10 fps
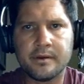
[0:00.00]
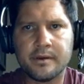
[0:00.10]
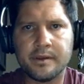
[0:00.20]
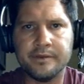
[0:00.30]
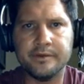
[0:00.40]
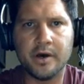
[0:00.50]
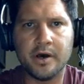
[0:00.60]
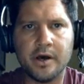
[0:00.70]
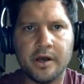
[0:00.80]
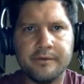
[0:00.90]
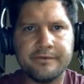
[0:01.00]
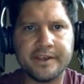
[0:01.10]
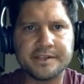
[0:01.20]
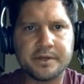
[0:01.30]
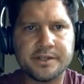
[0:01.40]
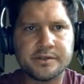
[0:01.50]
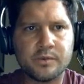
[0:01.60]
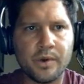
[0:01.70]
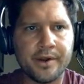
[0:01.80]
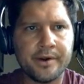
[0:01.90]
He's on Facebook and
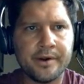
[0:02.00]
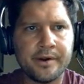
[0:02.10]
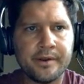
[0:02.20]
Twitter.